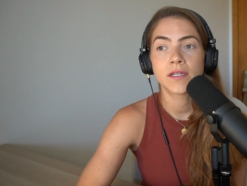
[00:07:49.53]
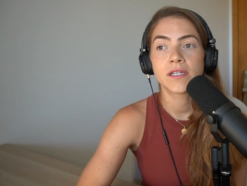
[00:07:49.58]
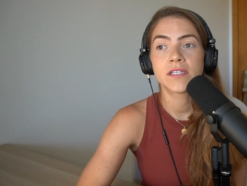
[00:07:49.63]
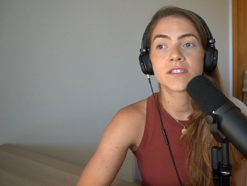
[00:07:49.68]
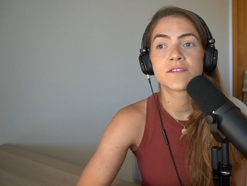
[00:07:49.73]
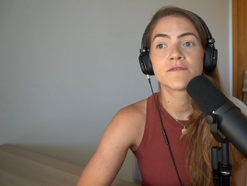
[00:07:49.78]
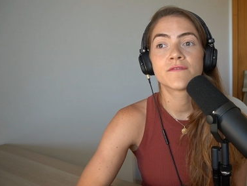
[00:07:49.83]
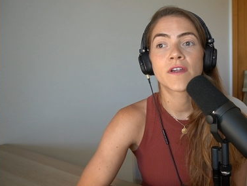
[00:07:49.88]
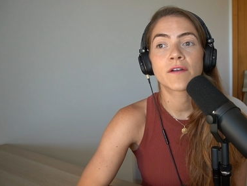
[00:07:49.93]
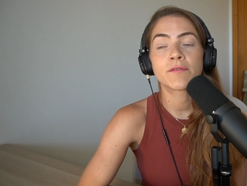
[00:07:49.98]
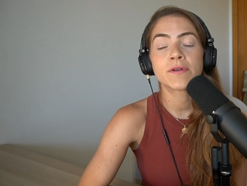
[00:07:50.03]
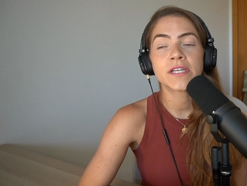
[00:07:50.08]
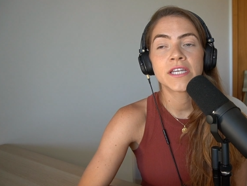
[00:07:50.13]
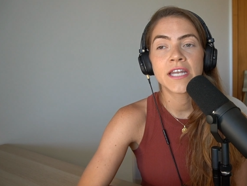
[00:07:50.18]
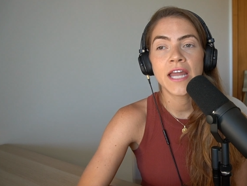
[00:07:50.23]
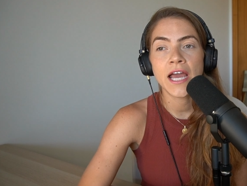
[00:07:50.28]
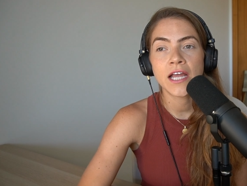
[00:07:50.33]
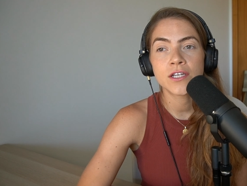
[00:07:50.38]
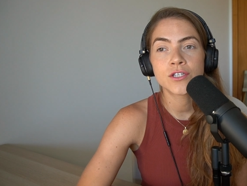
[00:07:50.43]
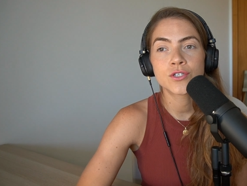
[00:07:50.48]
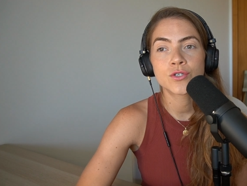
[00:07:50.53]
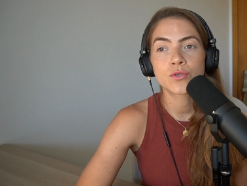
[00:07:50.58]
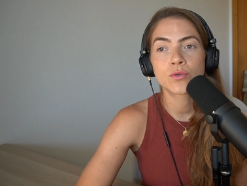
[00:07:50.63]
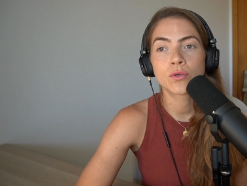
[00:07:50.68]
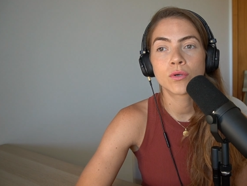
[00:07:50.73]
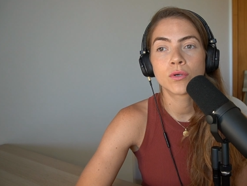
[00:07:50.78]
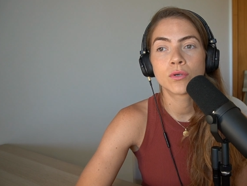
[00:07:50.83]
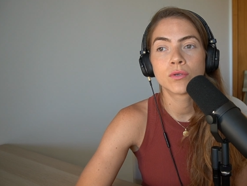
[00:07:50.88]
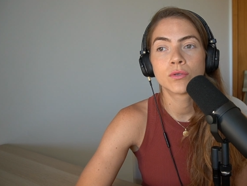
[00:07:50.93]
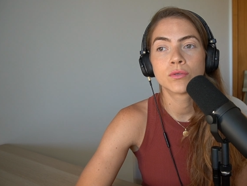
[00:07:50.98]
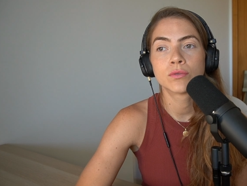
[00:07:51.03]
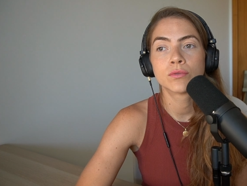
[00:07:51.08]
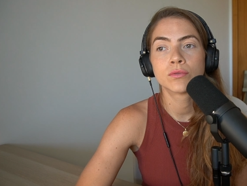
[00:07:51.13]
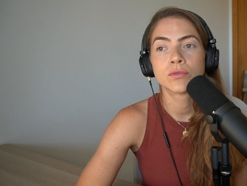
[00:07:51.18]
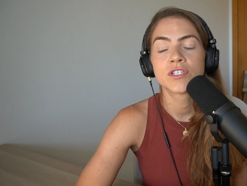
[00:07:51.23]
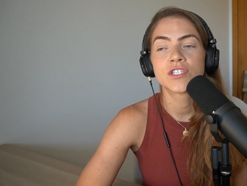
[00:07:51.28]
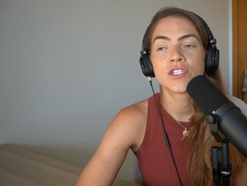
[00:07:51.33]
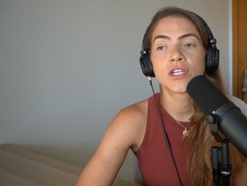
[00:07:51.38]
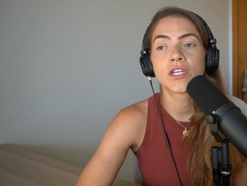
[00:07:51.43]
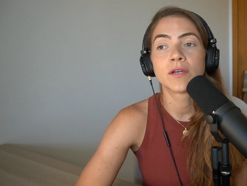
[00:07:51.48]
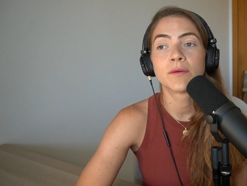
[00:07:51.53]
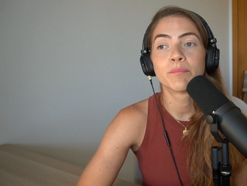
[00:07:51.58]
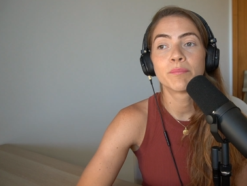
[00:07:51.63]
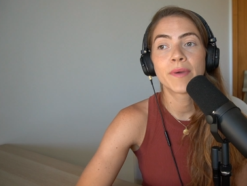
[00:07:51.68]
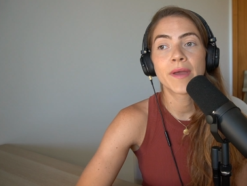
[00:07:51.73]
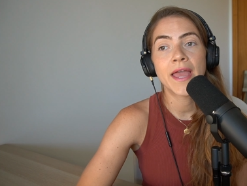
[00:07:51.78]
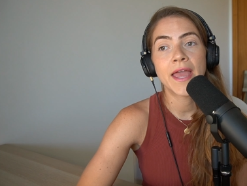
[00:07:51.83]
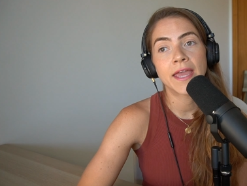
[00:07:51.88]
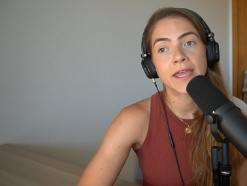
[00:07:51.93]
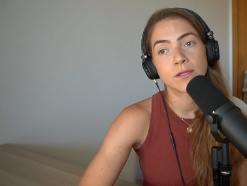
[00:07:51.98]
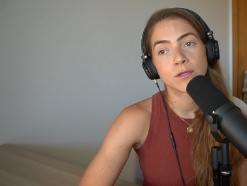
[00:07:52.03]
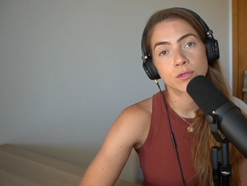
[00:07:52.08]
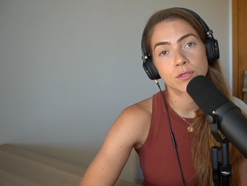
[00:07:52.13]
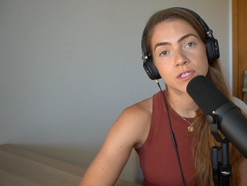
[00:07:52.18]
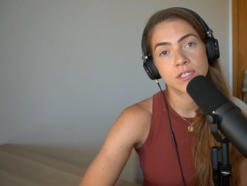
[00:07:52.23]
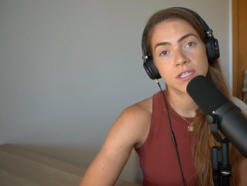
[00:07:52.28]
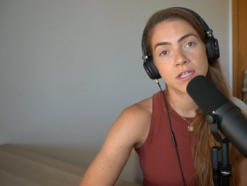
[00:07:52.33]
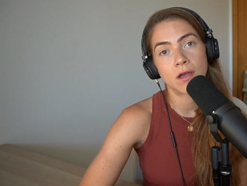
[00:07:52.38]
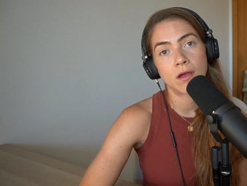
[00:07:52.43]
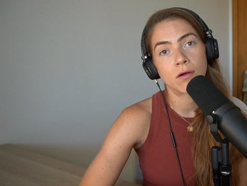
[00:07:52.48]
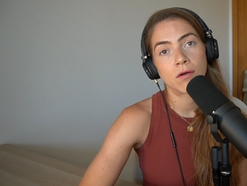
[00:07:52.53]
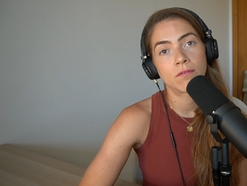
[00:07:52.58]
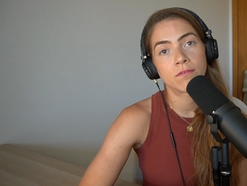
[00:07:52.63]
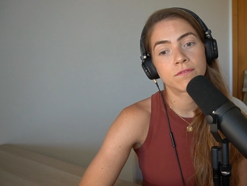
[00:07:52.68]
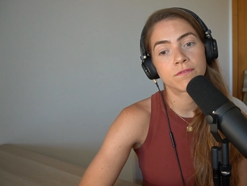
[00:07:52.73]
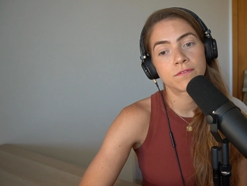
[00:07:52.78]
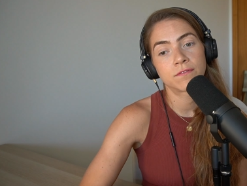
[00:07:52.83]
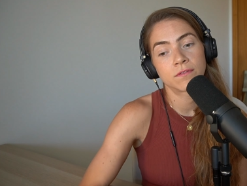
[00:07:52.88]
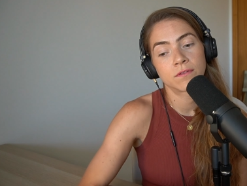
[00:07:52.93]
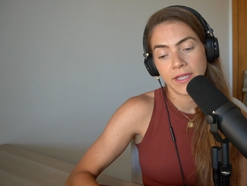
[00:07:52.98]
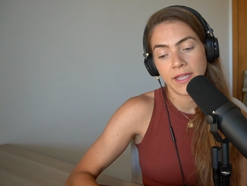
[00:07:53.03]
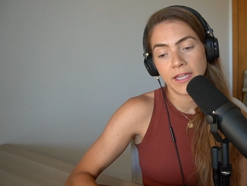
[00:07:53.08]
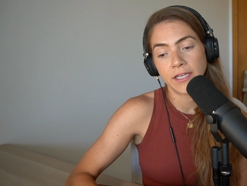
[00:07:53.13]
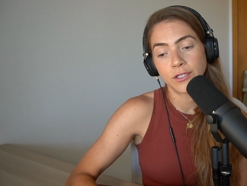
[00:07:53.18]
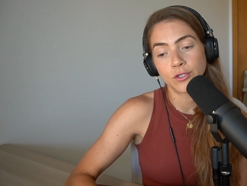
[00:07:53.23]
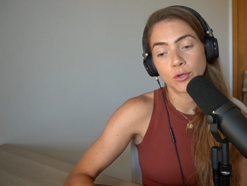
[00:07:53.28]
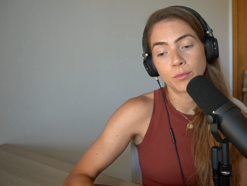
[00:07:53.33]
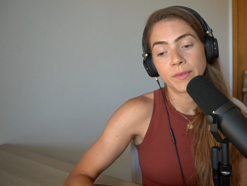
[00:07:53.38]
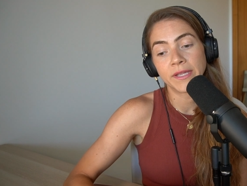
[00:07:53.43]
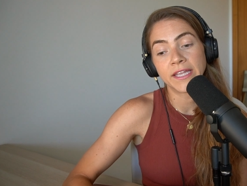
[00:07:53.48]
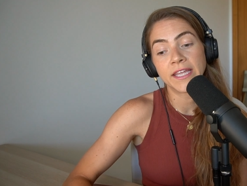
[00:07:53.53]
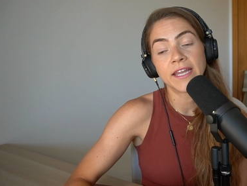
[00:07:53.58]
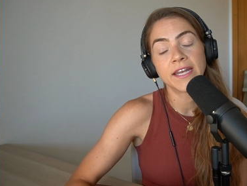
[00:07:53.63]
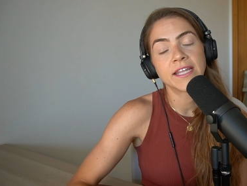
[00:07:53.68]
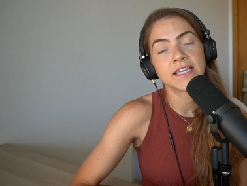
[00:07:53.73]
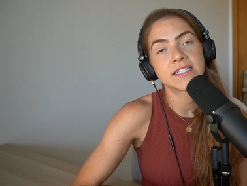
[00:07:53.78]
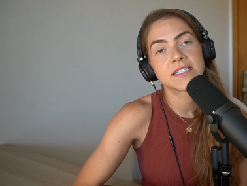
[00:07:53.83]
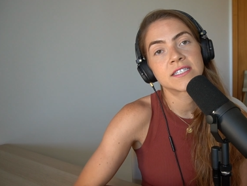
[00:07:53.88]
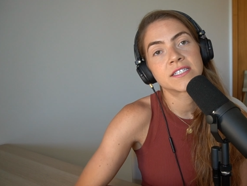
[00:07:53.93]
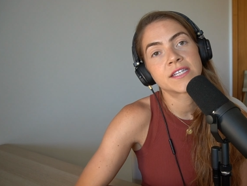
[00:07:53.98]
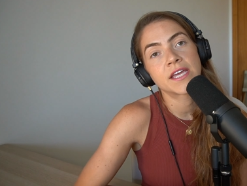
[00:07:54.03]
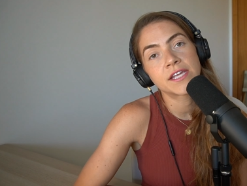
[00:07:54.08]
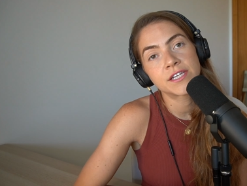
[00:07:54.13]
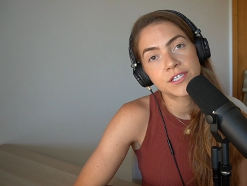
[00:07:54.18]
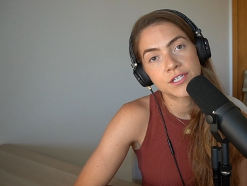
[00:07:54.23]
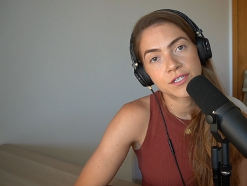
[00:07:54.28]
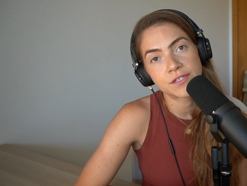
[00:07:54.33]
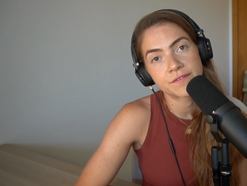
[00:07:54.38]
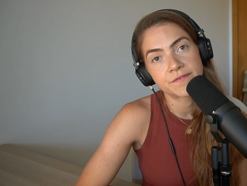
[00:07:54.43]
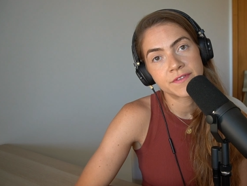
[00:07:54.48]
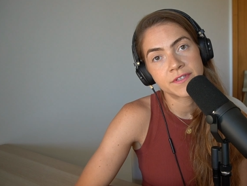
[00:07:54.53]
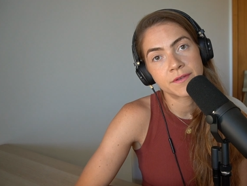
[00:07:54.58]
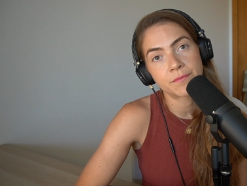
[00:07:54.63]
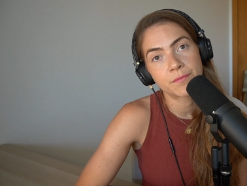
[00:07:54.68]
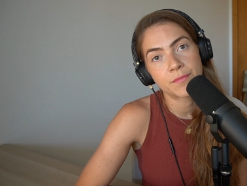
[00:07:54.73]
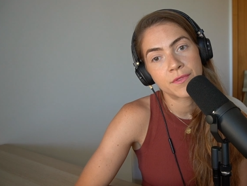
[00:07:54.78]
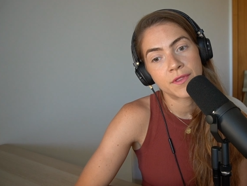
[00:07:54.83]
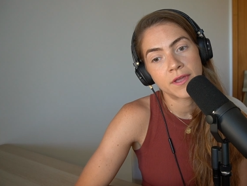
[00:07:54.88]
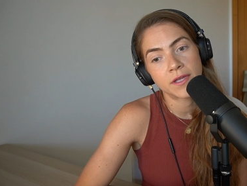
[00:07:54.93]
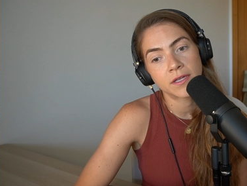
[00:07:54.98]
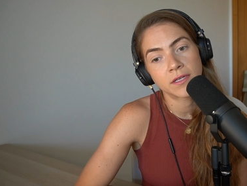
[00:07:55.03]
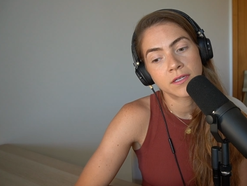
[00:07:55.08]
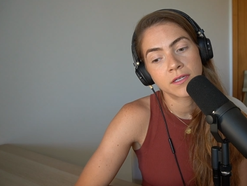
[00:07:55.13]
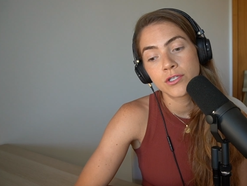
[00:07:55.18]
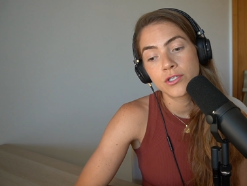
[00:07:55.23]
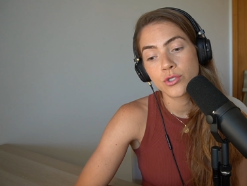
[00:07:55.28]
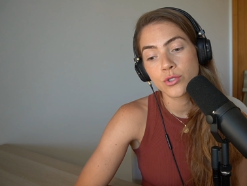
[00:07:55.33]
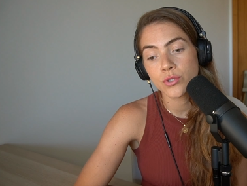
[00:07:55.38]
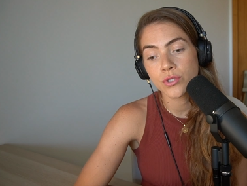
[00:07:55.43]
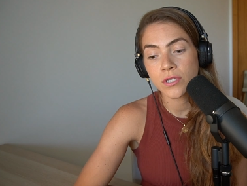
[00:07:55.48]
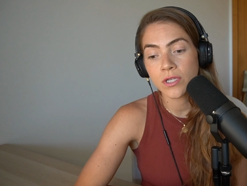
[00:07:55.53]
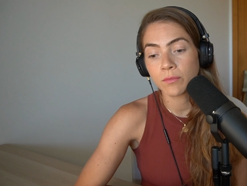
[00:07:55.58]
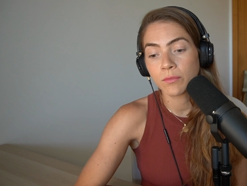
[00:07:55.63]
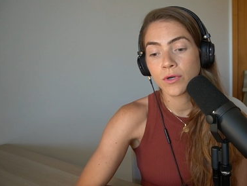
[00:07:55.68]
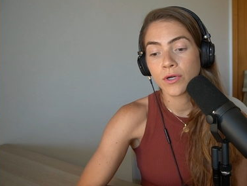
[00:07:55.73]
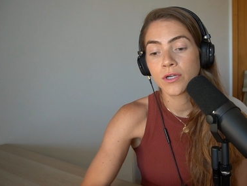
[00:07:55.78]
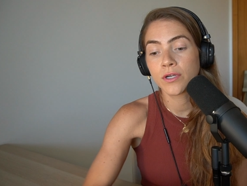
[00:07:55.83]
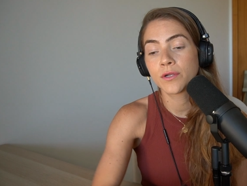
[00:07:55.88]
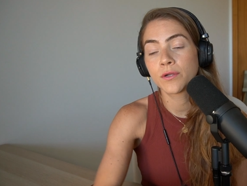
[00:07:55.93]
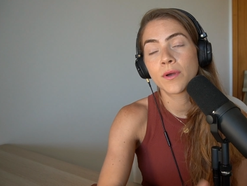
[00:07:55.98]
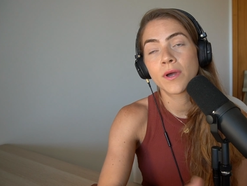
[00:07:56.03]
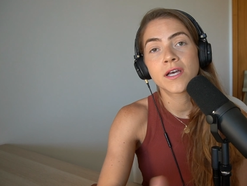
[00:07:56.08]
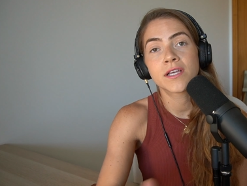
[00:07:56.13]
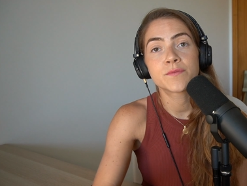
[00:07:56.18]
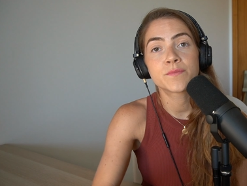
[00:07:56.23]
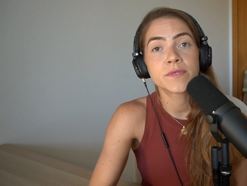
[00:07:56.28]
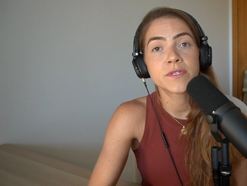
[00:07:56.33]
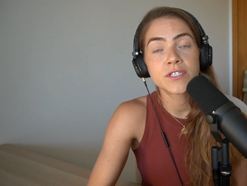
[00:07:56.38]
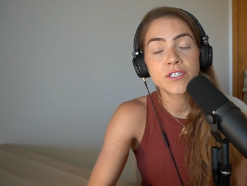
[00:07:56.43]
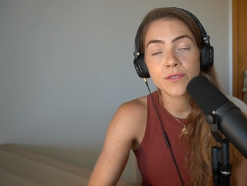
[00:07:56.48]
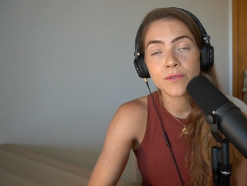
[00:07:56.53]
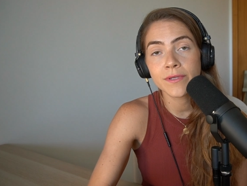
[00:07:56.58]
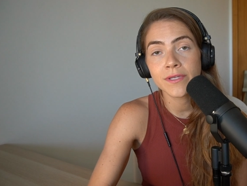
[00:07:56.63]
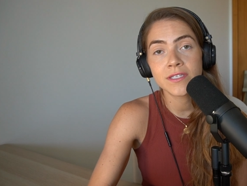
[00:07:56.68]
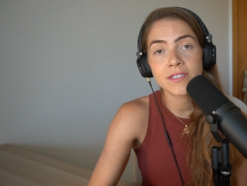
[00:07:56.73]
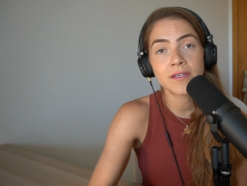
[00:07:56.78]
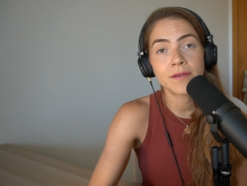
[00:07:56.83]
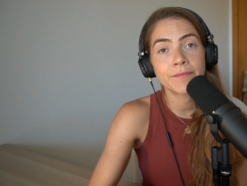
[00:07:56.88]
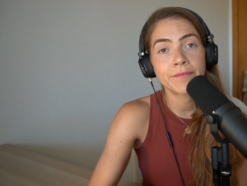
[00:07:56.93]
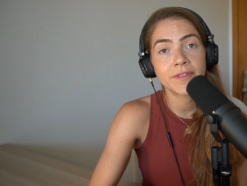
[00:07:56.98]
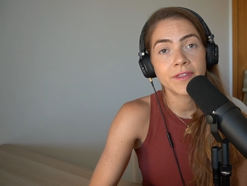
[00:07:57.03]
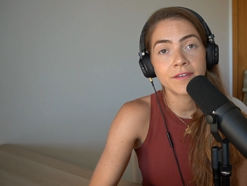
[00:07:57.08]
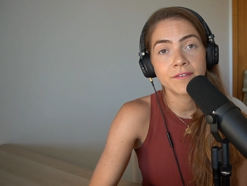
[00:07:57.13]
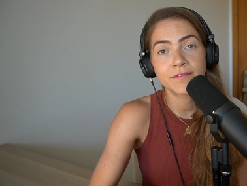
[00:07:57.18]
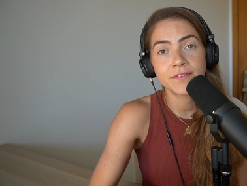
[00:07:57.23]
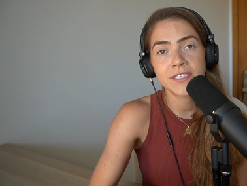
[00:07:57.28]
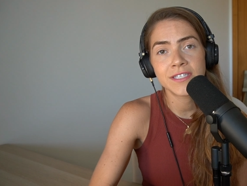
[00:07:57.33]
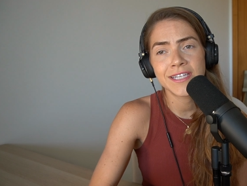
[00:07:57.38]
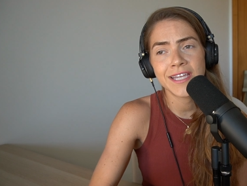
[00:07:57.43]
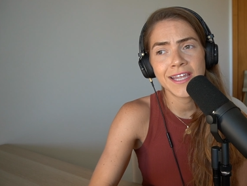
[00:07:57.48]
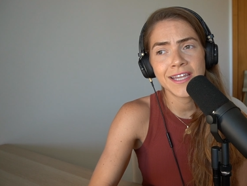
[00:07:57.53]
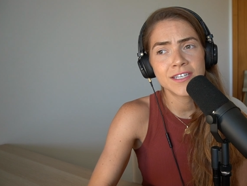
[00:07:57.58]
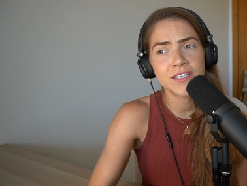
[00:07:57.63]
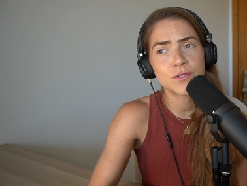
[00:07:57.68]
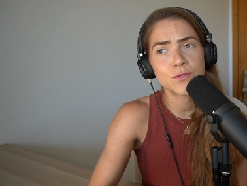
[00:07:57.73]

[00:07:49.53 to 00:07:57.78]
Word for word: It's very natural to compare yourself in your beginning stages of something to someone who has been doing something for 10,